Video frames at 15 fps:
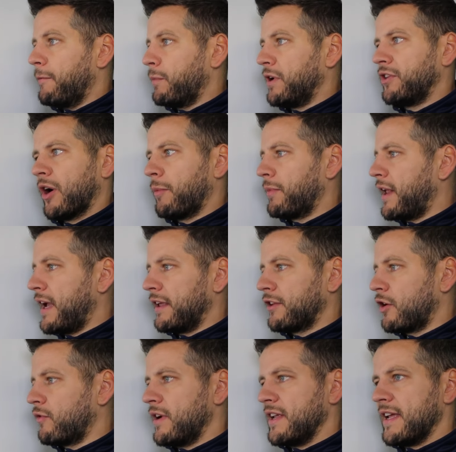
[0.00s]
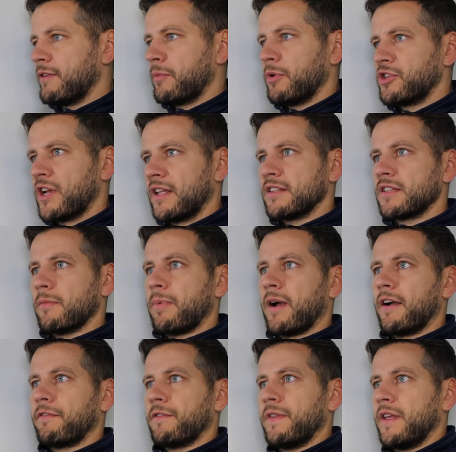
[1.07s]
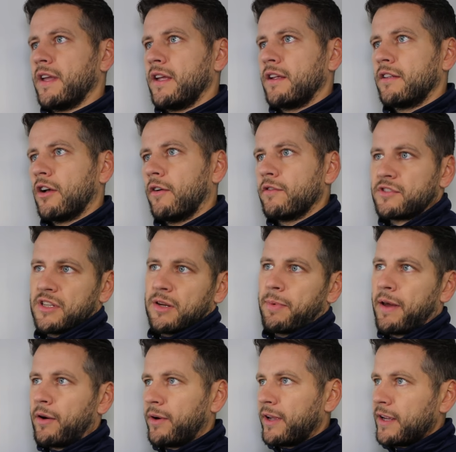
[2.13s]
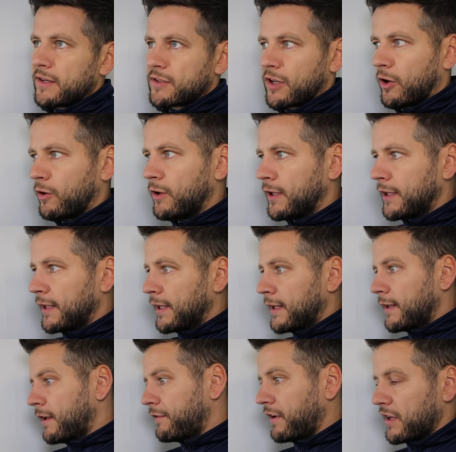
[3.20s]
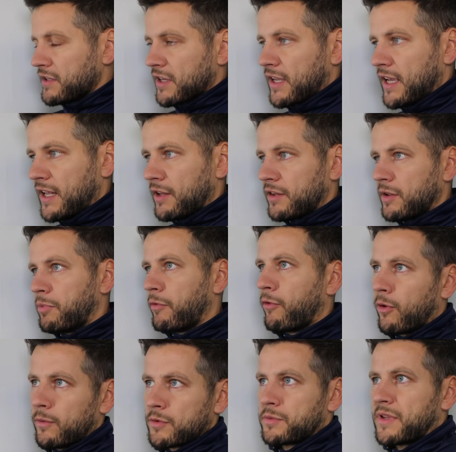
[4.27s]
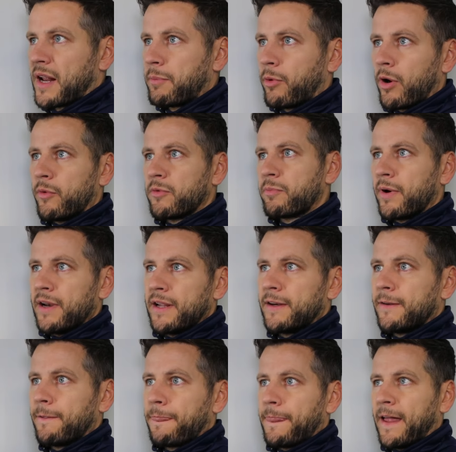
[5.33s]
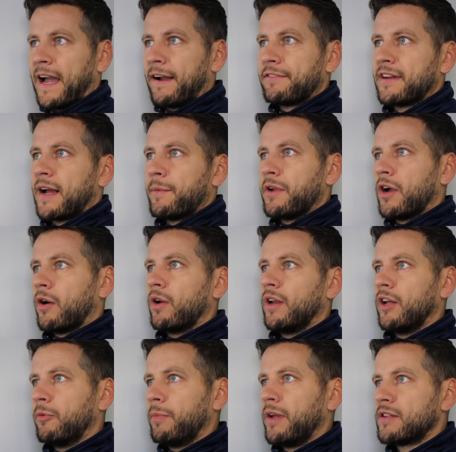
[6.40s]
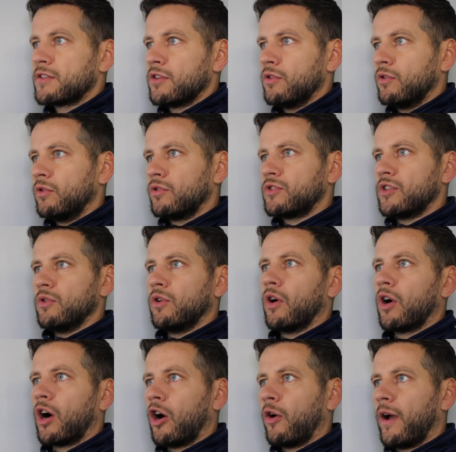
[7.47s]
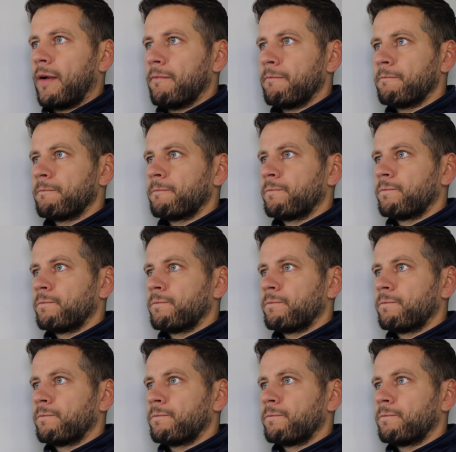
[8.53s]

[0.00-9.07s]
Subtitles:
we dominate and don't really give up a chance, apart from the penalty. So I think it's a key that the performance up to that point was brilliant. After that, we got a little bit too gung-ho,